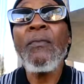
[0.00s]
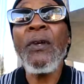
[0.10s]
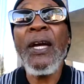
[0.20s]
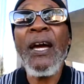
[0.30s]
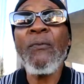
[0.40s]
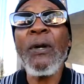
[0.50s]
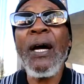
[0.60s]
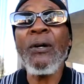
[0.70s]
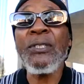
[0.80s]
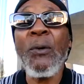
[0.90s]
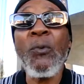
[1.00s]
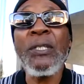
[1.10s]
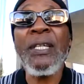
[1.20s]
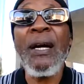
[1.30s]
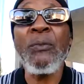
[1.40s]
halfway house at
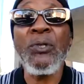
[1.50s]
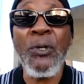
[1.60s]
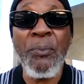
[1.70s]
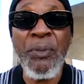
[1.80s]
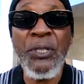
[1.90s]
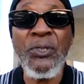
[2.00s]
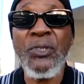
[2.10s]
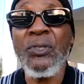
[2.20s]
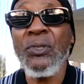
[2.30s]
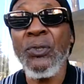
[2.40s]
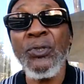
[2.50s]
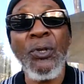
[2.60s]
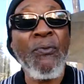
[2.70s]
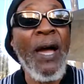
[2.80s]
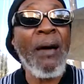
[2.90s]
one time was on the beach. You used
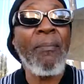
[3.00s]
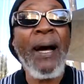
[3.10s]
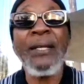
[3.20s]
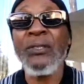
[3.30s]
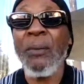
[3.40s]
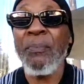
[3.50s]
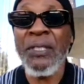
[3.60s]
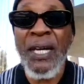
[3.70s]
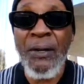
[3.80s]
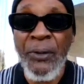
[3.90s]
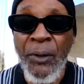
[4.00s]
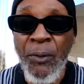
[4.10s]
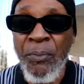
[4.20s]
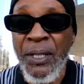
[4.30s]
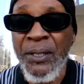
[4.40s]
to ride bikes up and down the
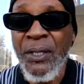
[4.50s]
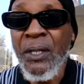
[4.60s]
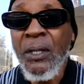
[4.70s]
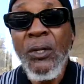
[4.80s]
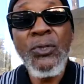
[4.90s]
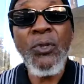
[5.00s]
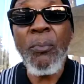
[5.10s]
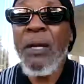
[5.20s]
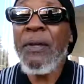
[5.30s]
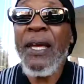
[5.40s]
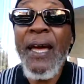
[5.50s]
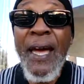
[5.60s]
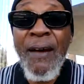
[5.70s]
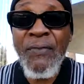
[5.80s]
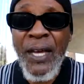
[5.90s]
whole bit. So maybe they
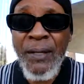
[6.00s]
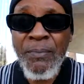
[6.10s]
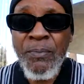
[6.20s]
have that.